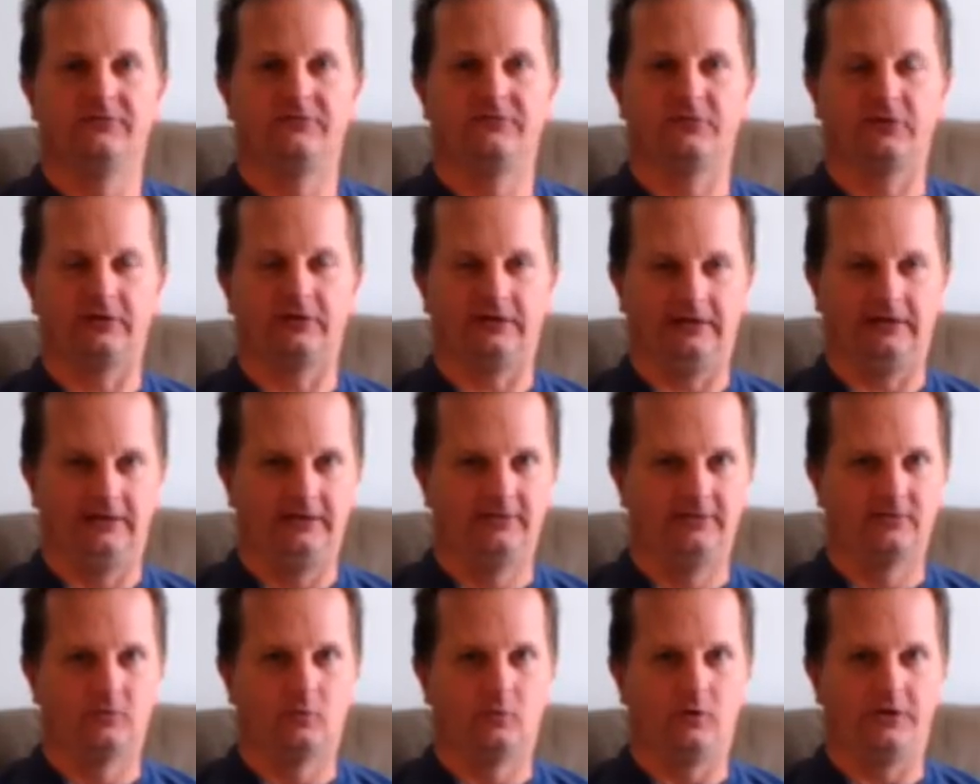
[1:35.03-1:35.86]
for
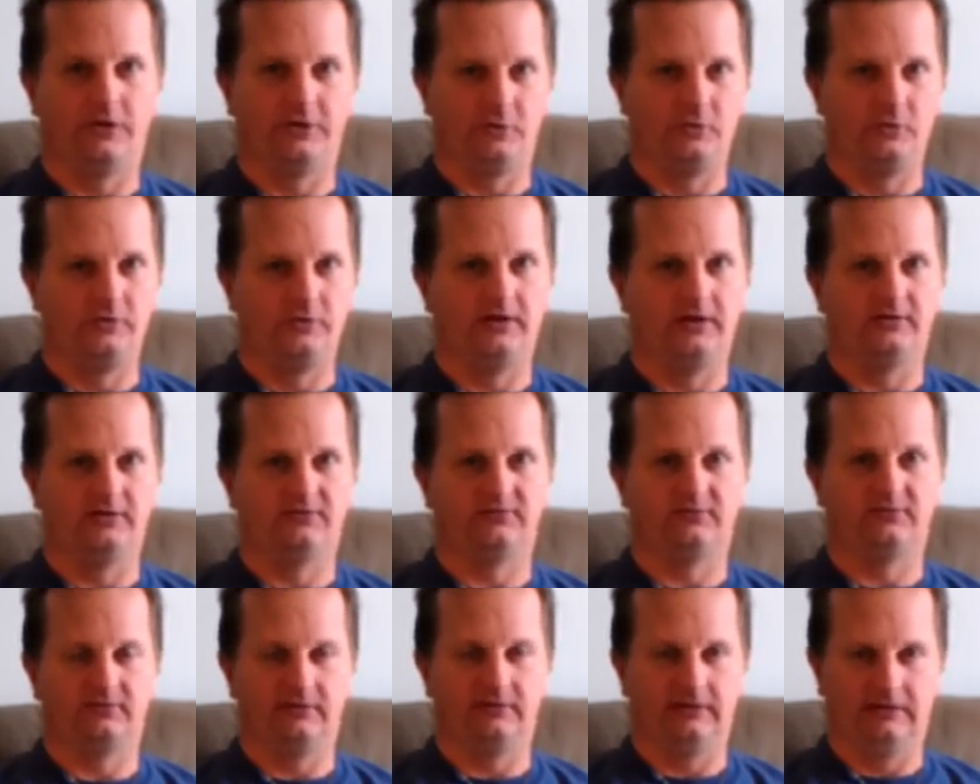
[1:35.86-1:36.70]
either one who
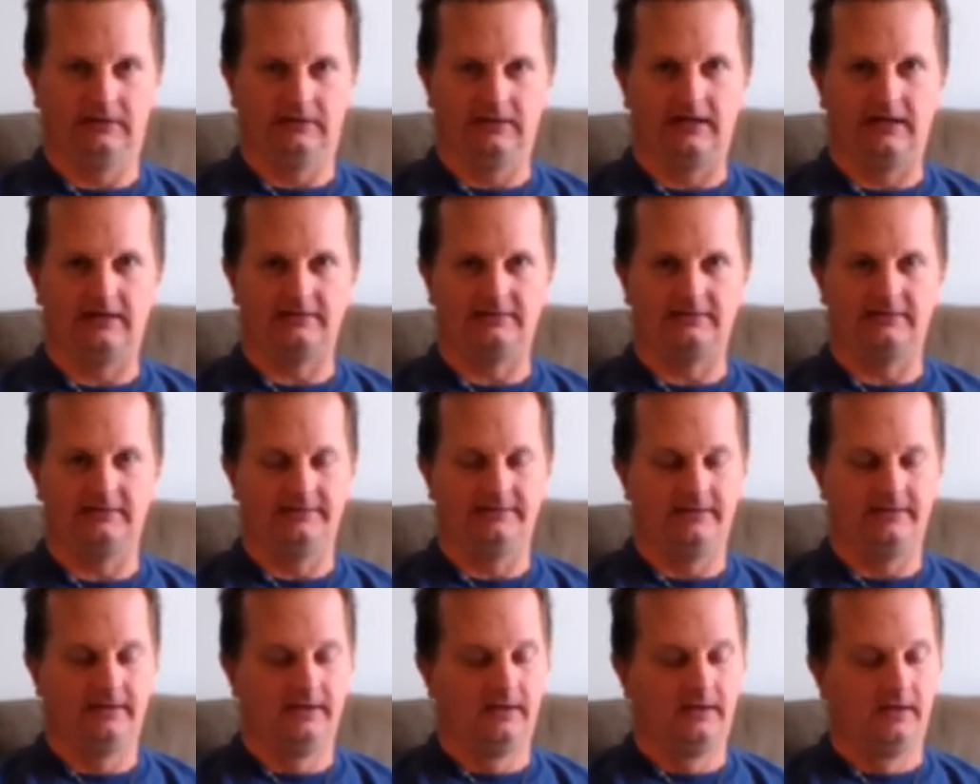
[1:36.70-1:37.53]
gets elected.